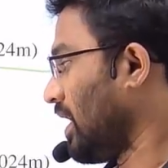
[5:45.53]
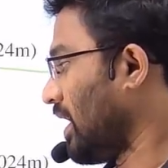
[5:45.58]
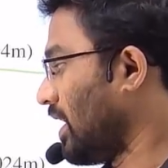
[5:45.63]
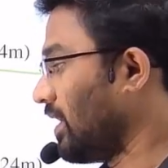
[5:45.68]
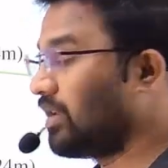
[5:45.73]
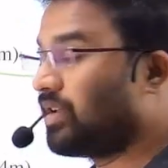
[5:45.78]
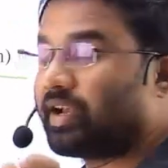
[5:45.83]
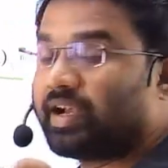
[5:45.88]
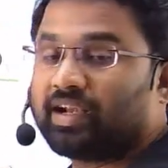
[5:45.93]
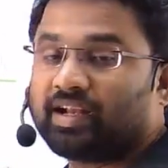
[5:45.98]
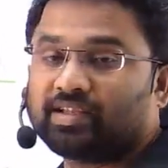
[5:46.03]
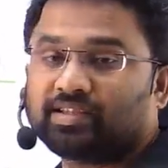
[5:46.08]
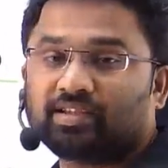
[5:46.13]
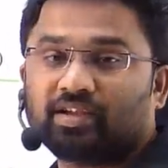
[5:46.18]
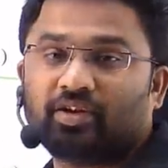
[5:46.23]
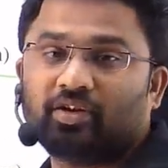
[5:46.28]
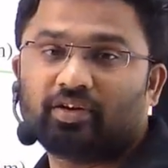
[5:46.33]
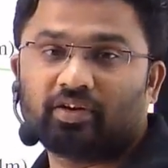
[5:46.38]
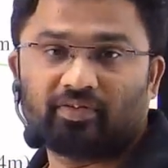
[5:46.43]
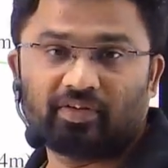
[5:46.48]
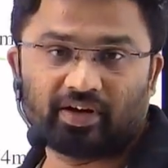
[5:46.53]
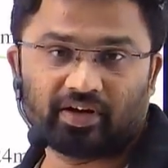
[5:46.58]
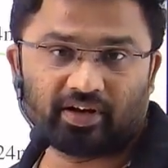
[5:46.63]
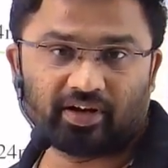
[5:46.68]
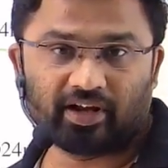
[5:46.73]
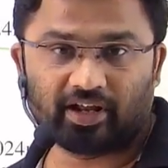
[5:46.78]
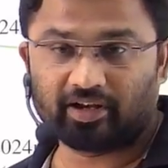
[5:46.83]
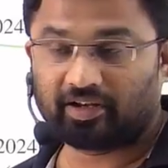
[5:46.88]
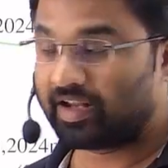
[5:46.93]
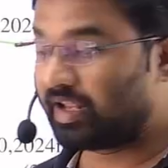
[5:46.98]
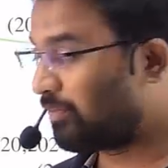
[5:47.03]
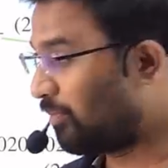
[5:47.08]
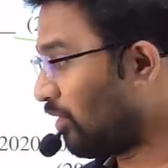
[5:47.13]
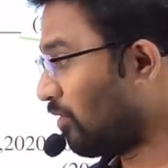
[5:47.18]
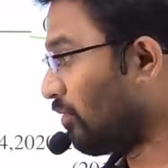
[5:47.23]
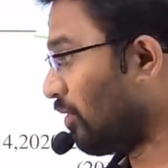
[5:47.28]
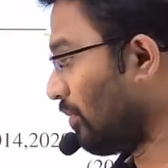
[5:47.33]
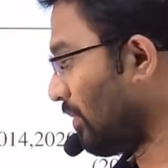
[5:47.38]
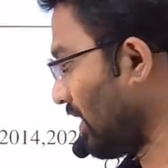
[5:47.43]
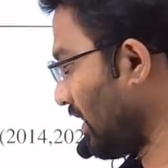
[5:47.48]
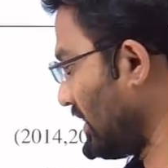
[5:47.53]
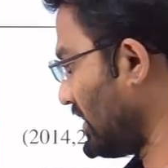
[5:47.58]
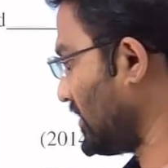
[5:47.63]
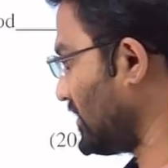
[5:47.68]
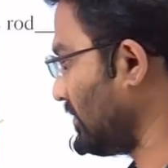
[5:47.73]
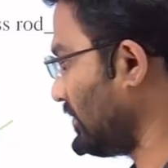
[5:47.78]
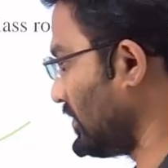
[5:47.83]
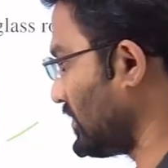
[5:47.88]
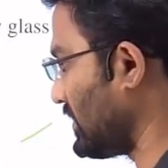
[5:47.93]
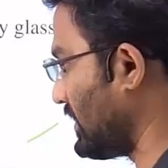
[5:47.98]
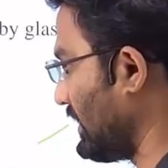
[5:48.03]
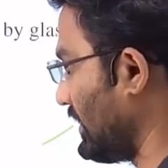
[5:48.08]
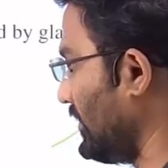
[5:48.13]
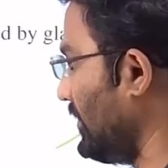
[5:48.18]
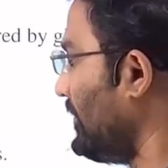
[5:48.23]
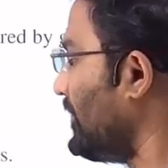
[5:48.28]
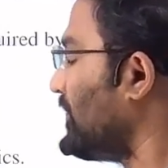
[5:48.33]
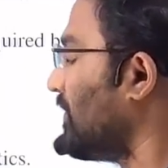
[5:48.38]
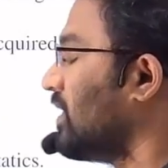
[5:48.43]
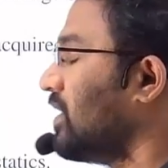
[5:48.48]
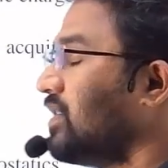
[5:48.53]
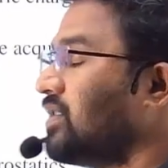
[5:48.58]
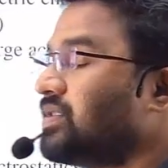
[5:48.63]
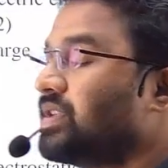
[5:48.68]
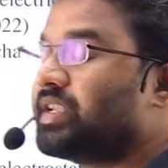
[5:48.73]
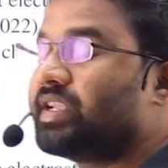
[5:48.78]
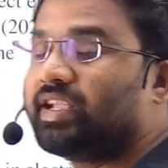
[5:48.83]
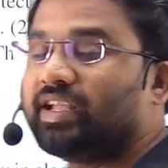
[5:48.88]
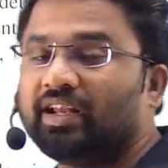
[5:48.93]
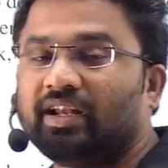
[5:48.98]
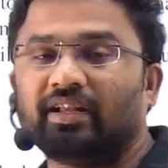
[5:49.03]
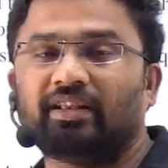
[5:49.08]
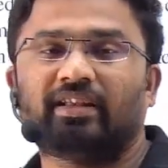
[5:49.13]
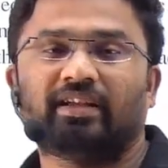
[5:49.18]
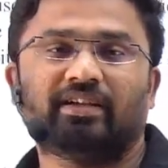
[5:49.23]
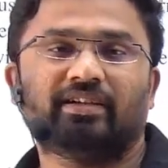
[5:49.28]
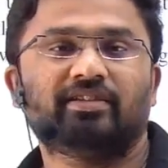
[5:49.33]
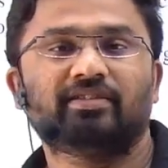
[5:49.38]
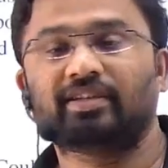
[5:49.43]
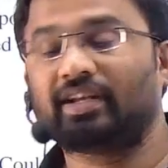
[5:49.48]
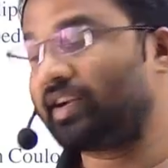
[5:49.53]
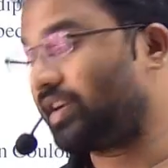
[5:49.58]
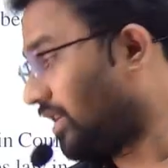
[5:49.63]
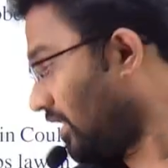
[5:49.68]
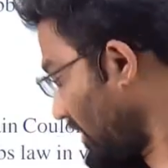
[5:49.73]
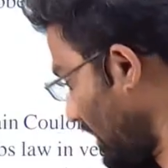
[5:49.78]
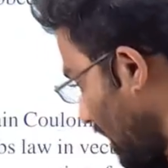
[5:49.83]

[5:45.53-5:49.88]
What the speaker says: and right assignment of electric dipole moment and mostly do so ee riti so electric